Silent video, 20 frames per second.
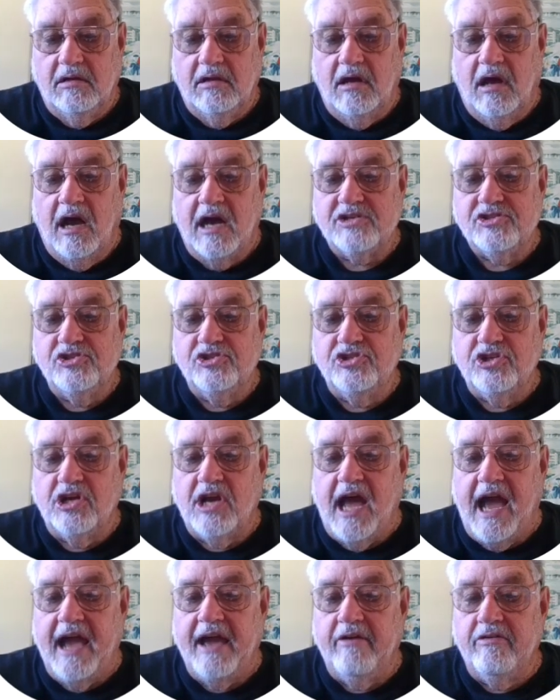oxygen
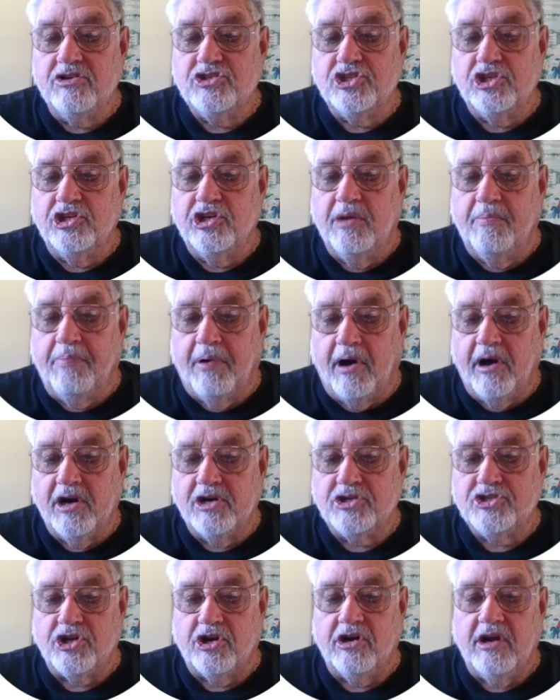hydrogen
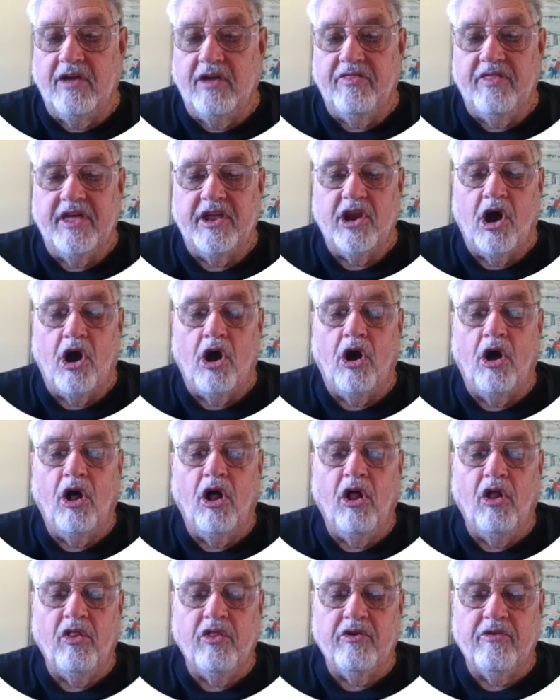departure, and then
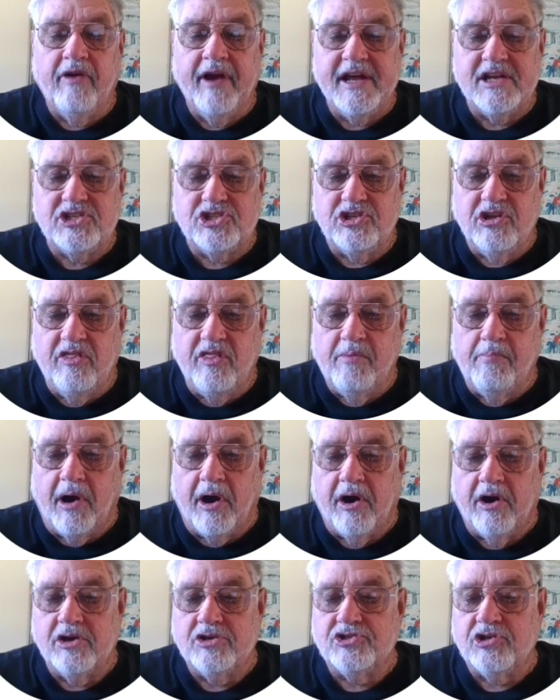all the rest of the
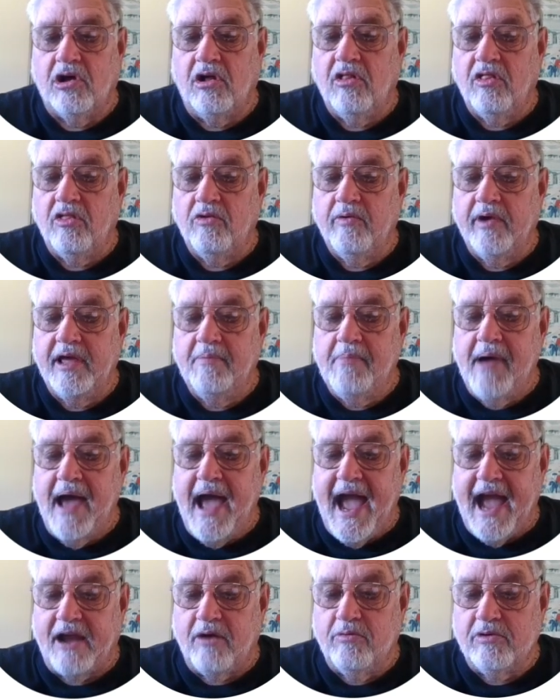burns all the way
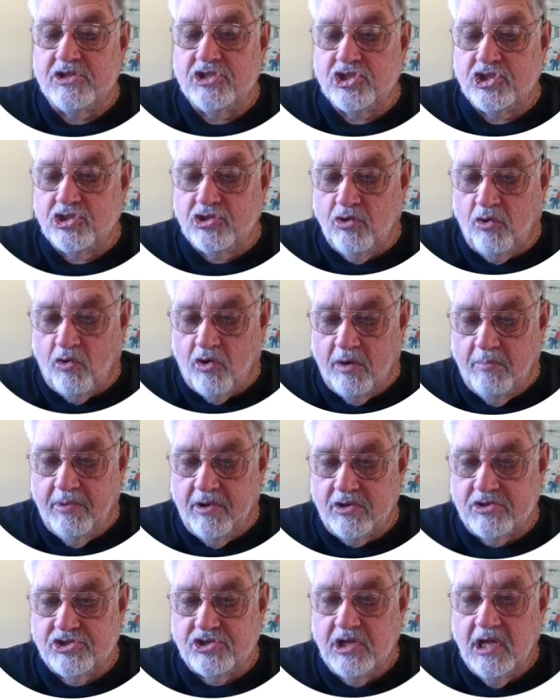back with
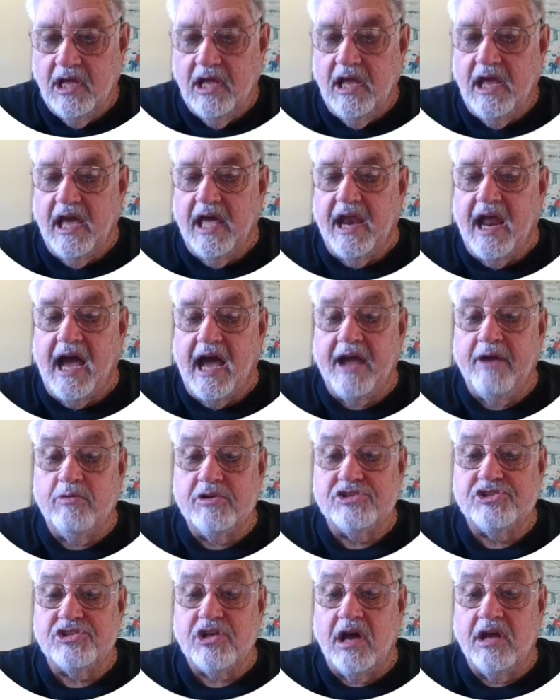storables, and I
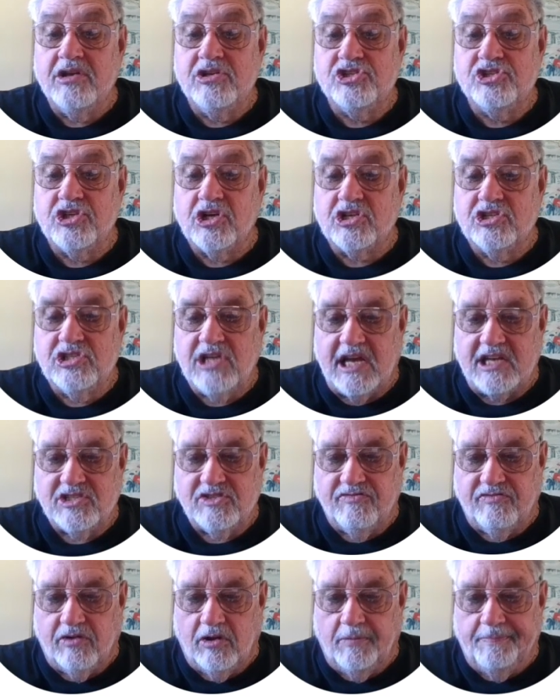was
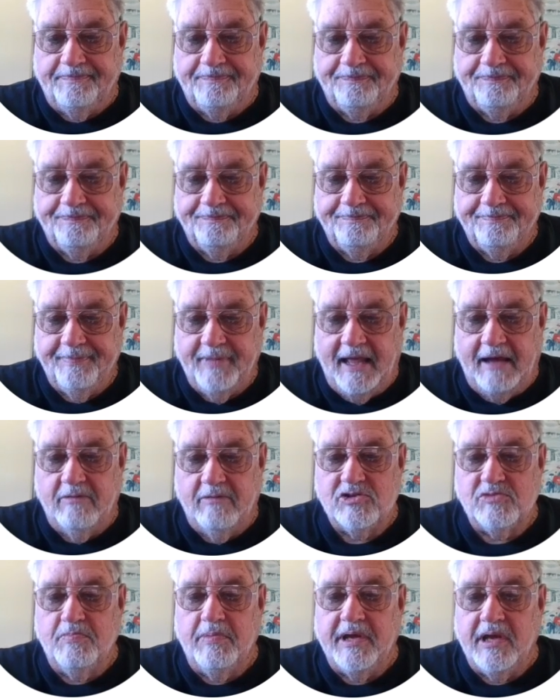unsuccessful. That
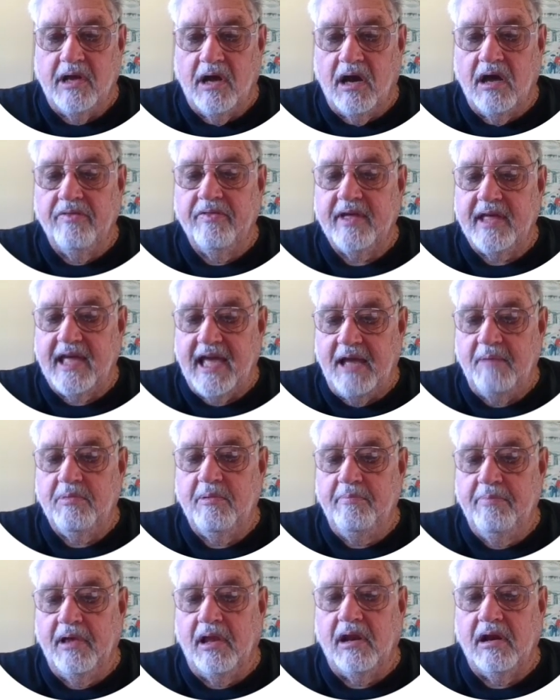was beyond the
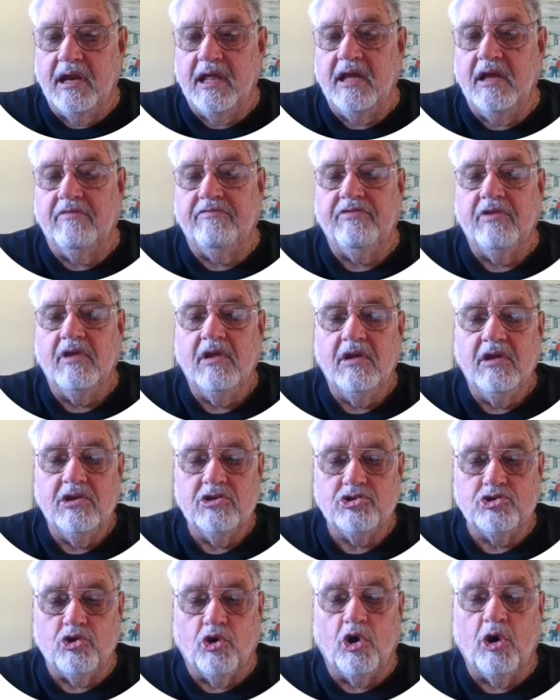capability of
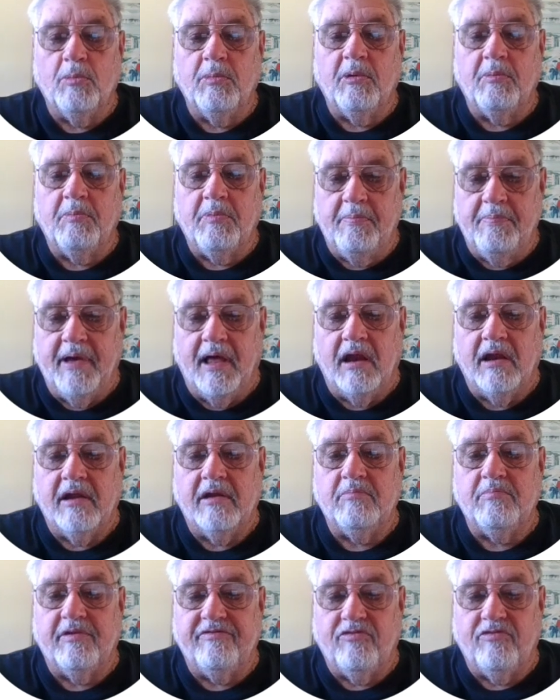storable
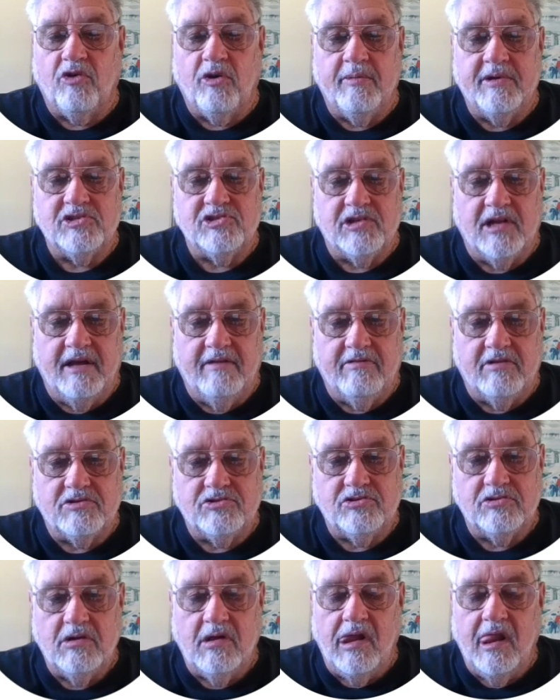propellant performance
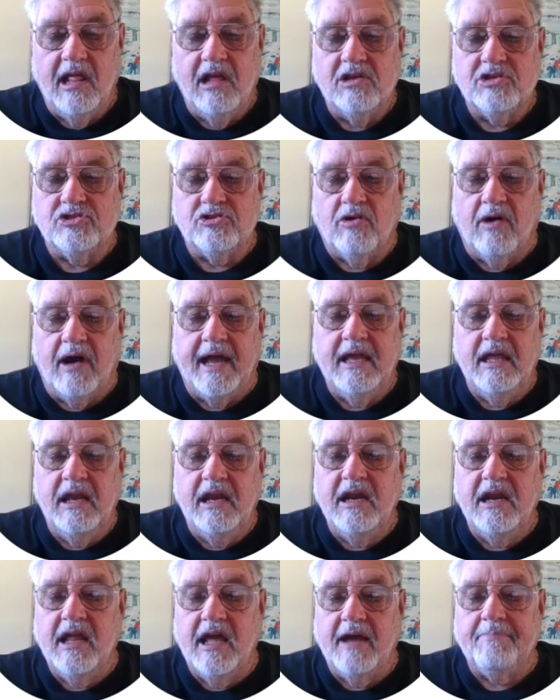levels. So I
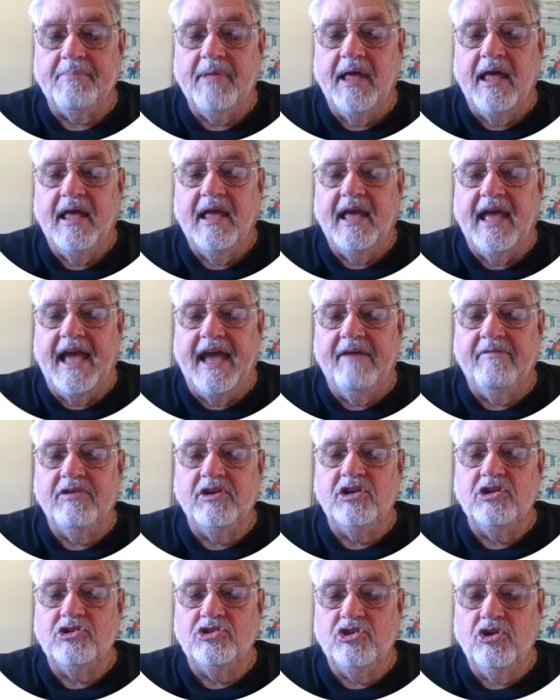ended up having
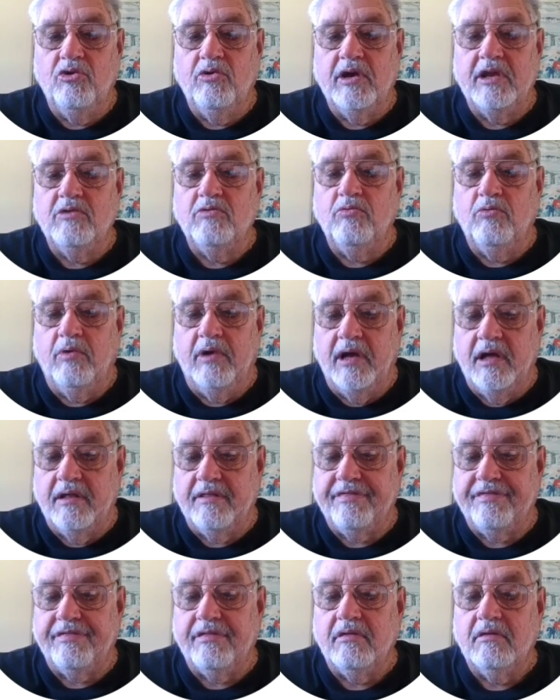to do it
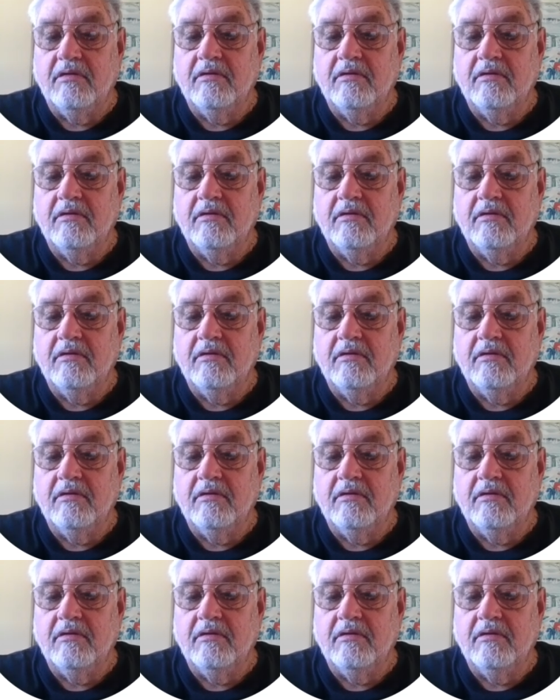with